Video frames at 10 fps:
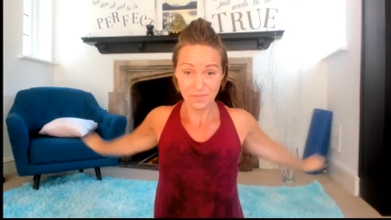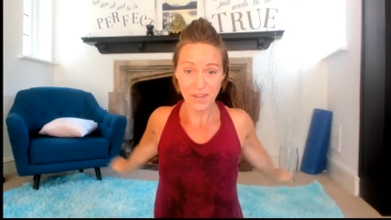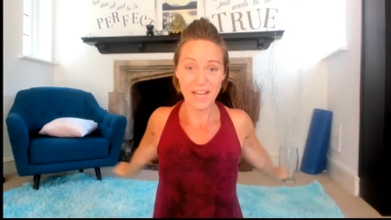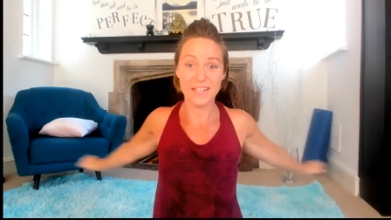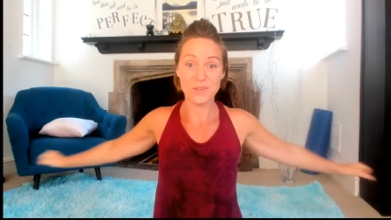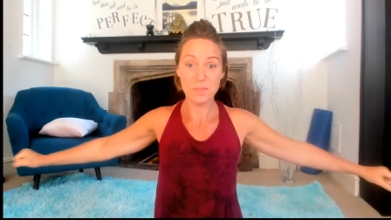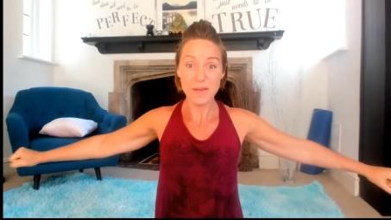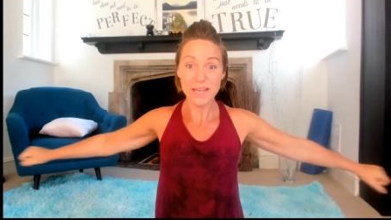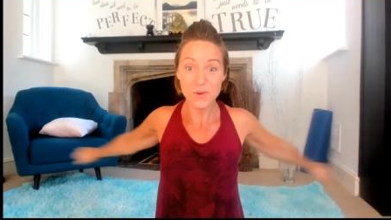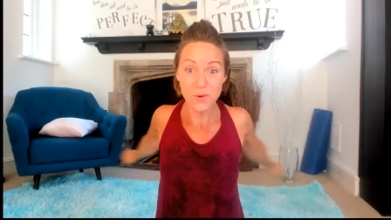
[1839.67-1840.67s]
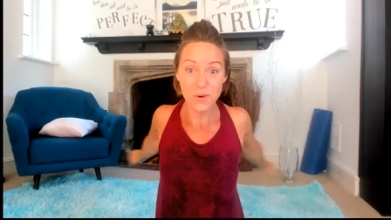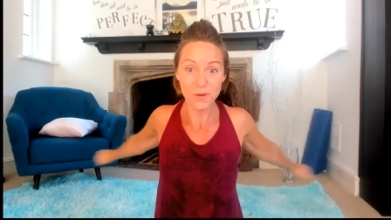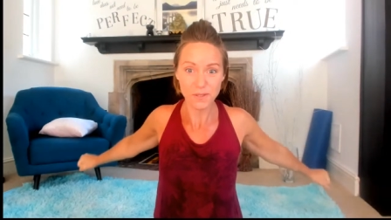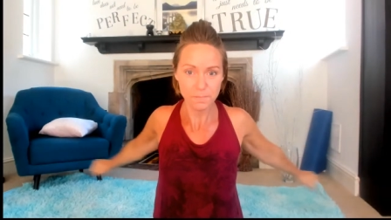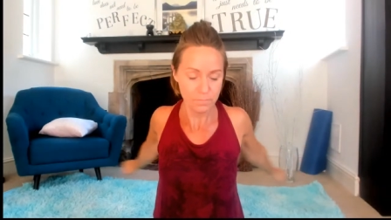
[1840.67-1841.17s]
Okay, so a big
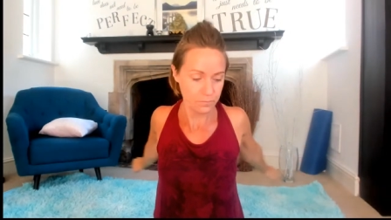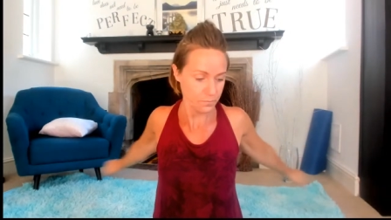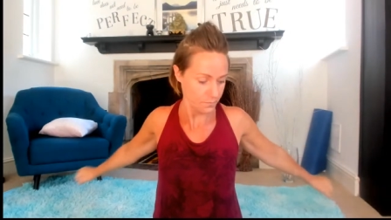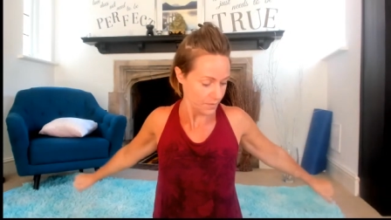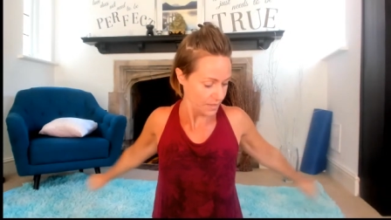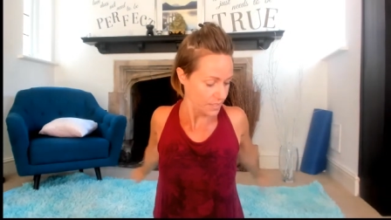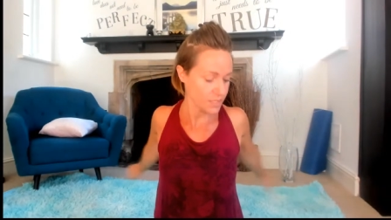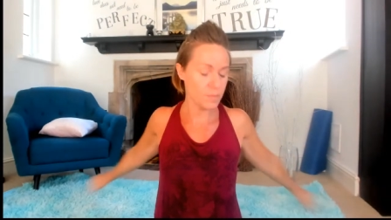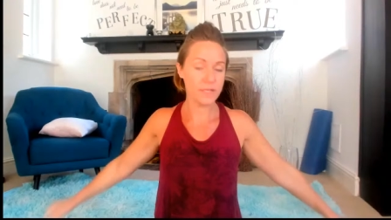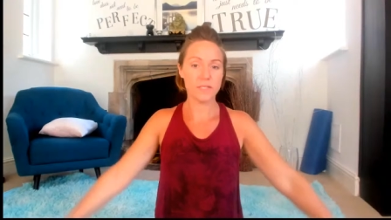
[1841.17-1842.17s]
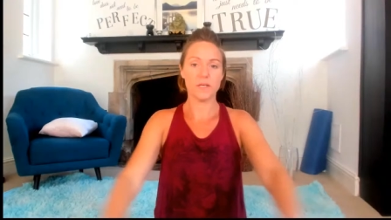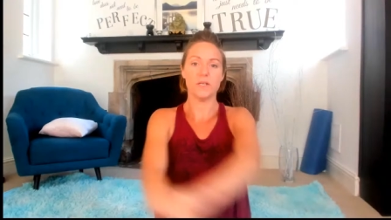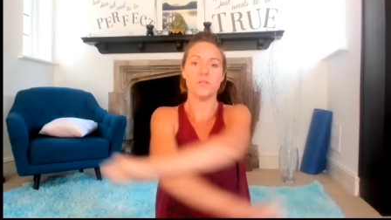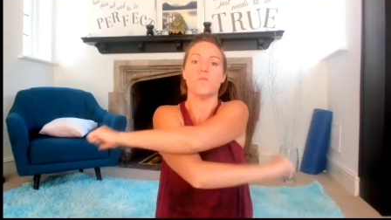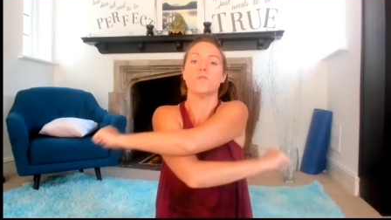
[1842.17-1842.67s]
yawn. That's a big
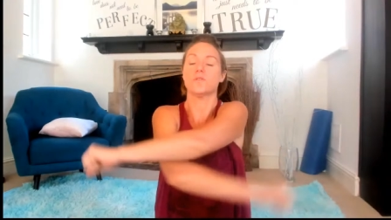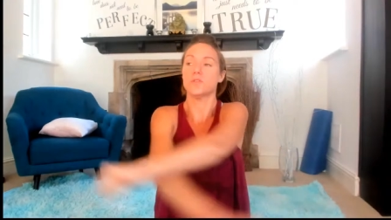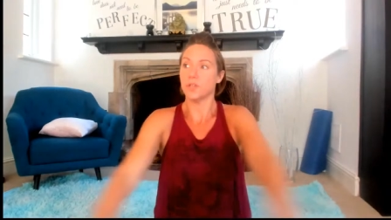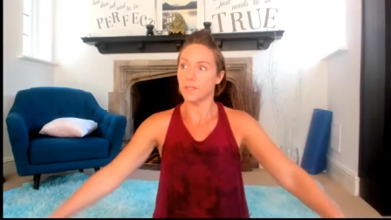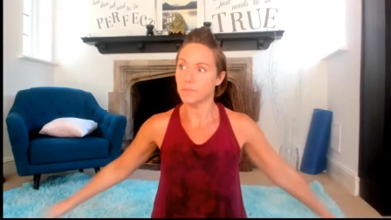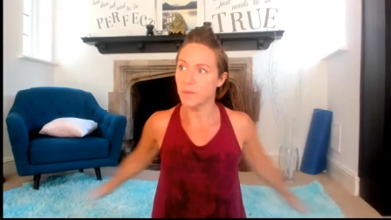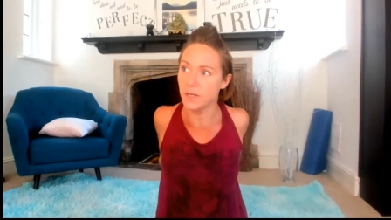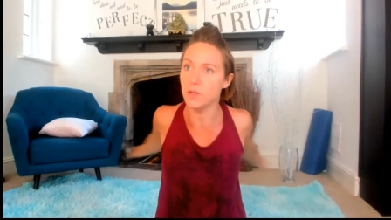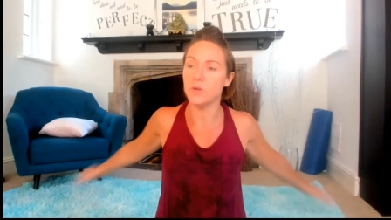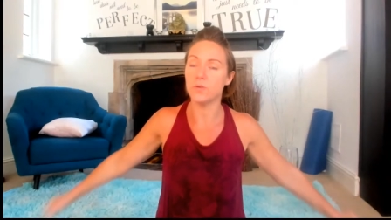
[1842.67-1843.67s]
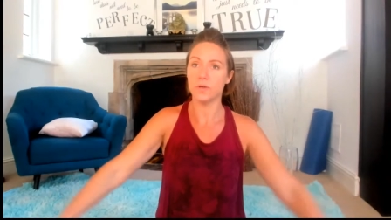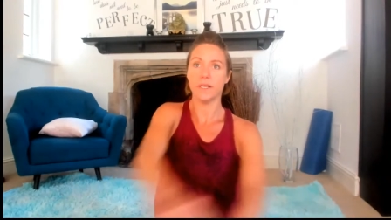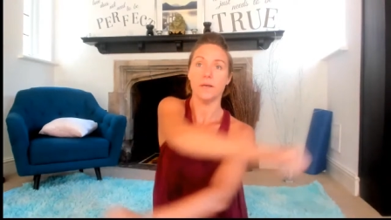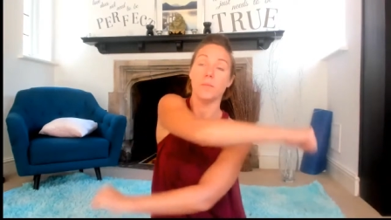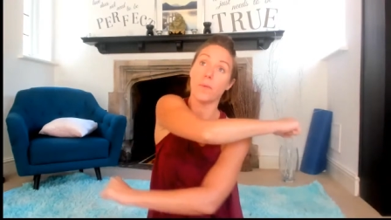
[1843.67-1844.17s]
surge of oxygen when you're yawning,
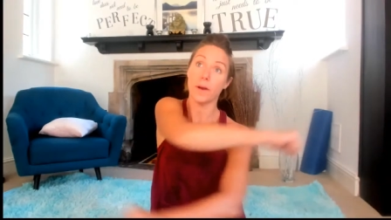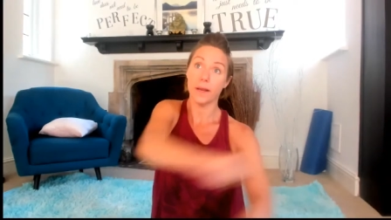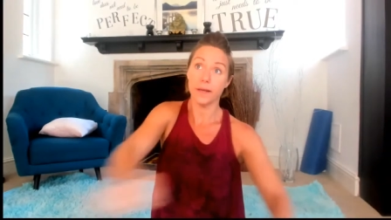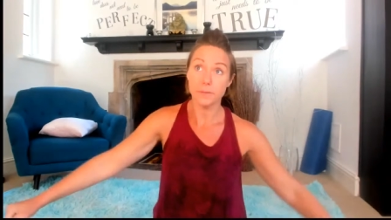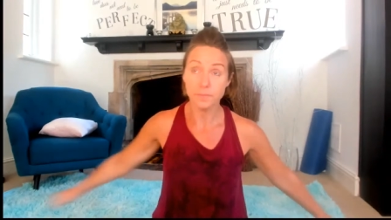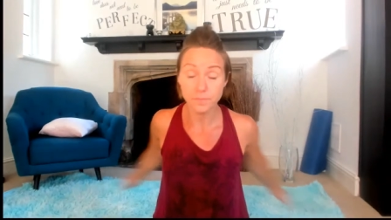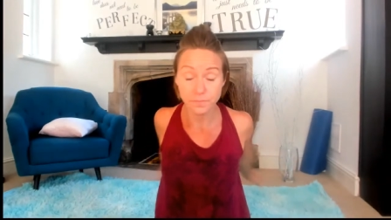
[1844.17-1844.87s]
your brain